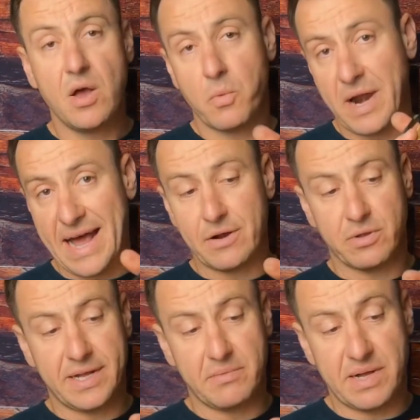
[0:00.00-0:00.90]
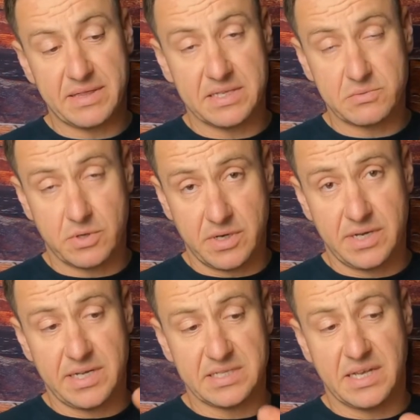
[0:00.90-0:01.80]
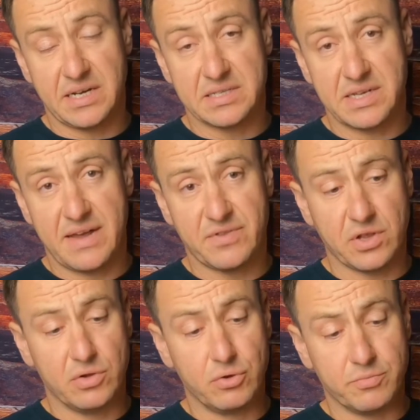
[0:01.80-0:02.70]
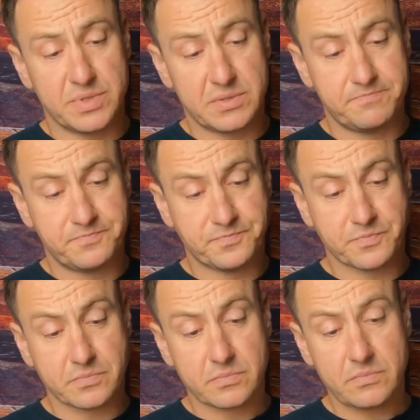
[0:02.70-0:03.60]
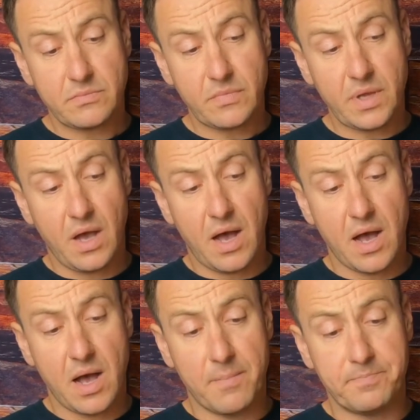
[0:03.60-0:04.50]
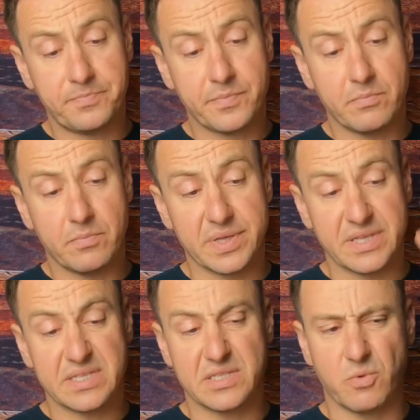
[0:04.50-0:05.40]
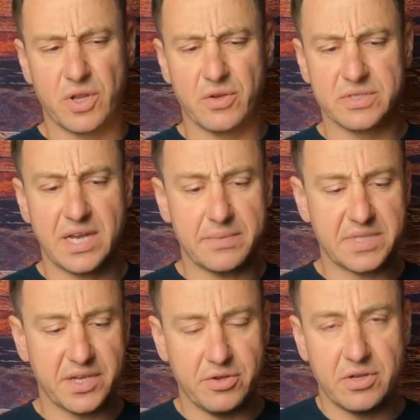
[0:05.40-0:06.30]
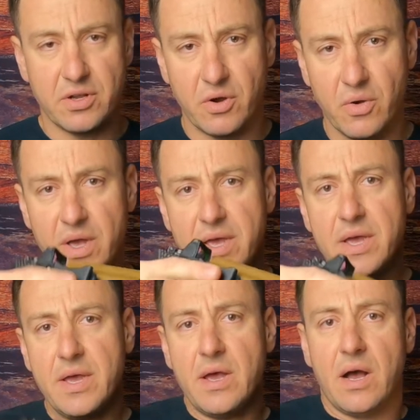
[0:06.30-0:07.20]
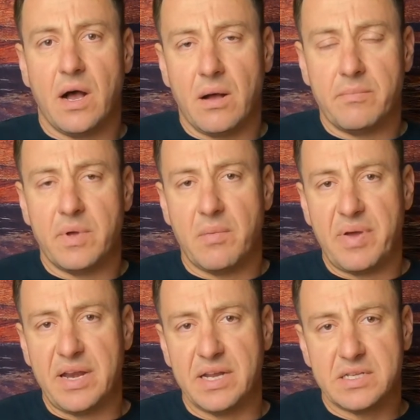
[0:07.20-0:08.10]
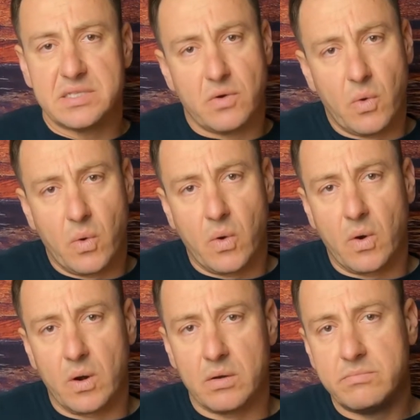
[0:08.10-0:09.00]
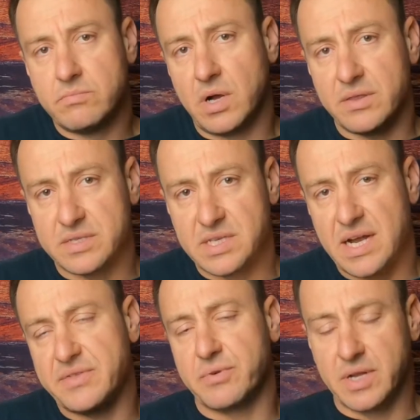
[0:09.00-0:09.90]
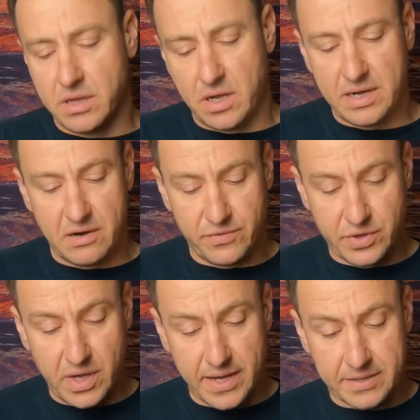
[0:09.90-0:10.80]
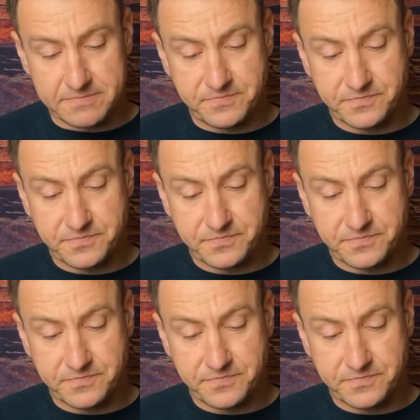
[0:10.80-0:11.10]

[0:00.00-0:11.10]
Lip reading: What I don't like about this one is that it doesn't have the loops. But this is one of those types that you can go appendix or on the side 3 o'clock, however you like.